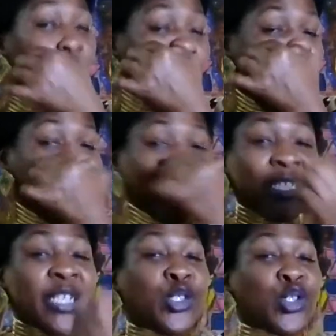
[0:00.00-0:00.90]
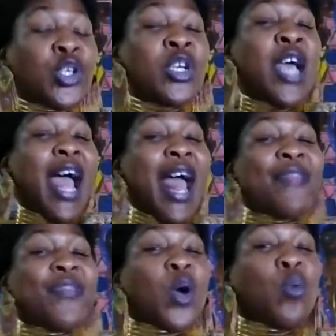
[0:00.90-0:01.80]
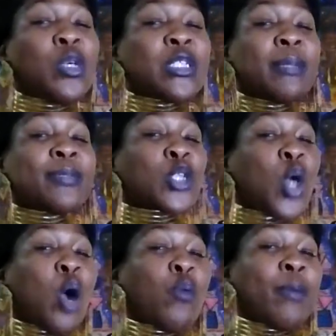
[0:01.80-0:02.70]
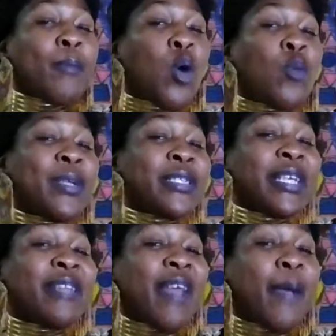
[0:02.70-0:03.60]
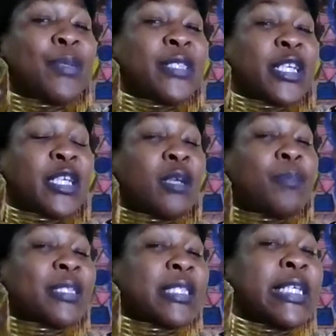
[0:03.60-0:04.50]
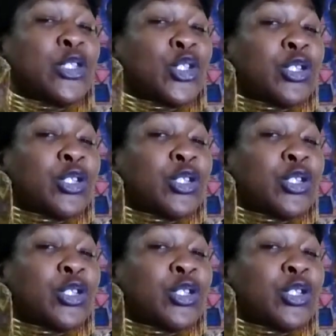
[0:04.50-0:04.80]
my procedure, and there was some scarring moments in that particular procedure.